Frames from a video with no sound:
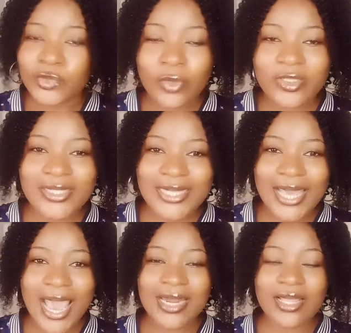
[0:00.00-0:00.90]
Don't
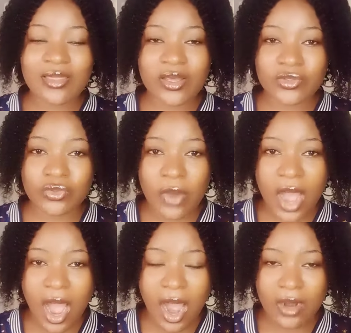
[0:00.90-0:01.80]
say anything to
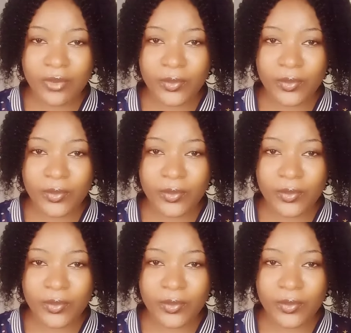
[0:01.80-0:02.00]
her.